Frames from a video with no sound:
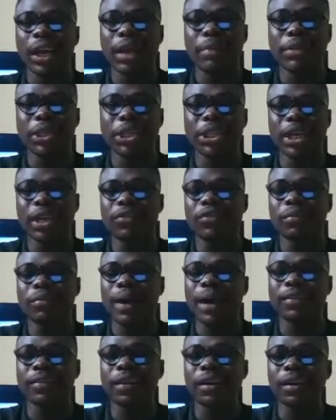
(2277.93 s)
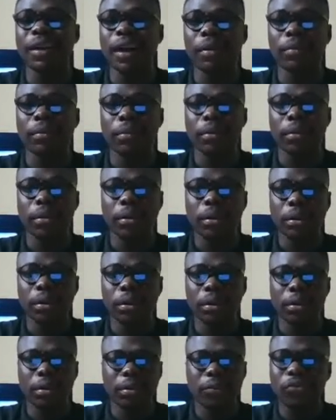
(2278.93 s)
Let me share it to my Instagram.
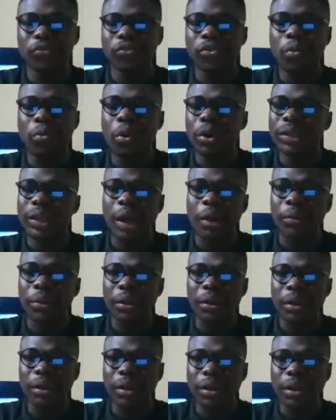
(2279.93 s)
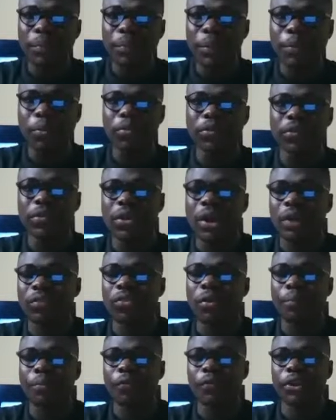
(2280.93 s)
It does not work that way. People will see you
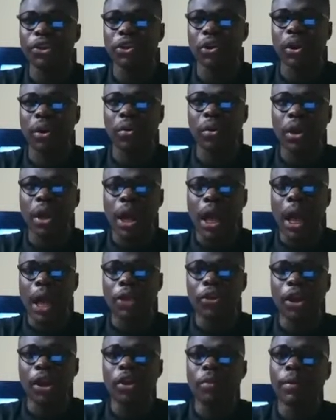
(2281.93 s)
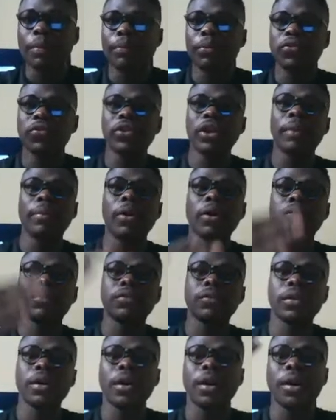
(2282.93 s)
as unprofessional. You cannot be posting
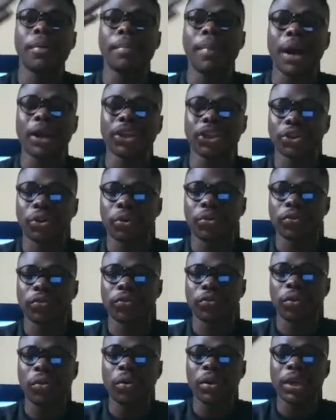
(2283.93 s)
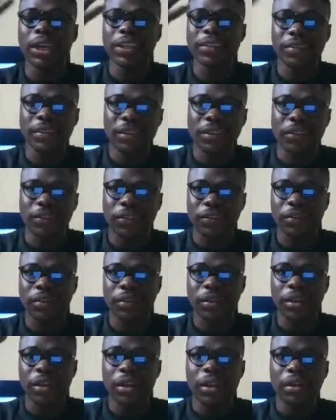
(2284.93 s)
about mansions or listings
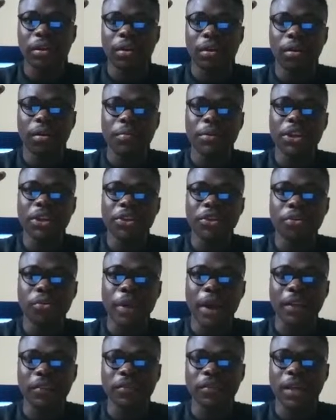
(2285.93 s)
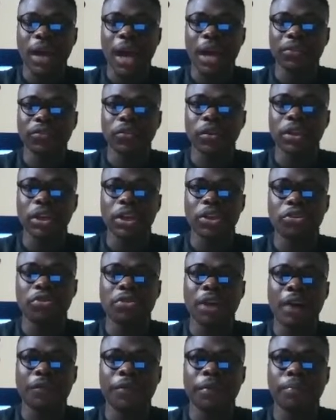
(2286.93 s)
in the US and suddenly
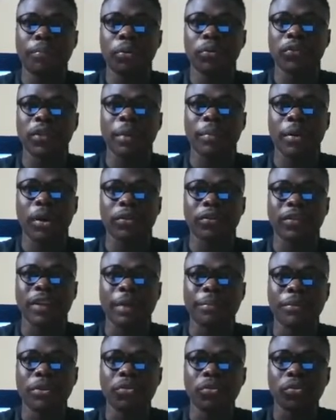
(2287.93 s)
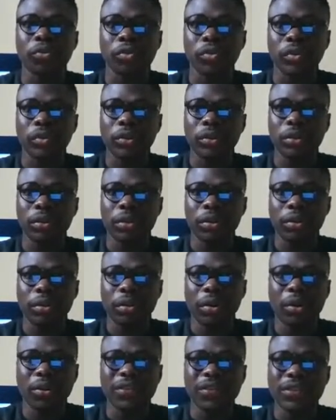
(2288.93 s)
you have a post about Sabinus
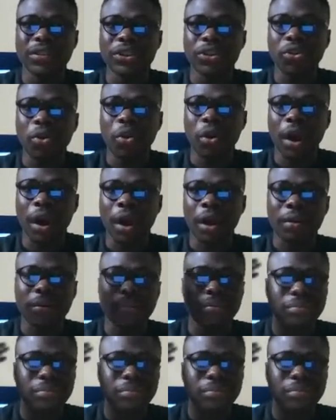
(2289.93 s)
or Sydney Tucker.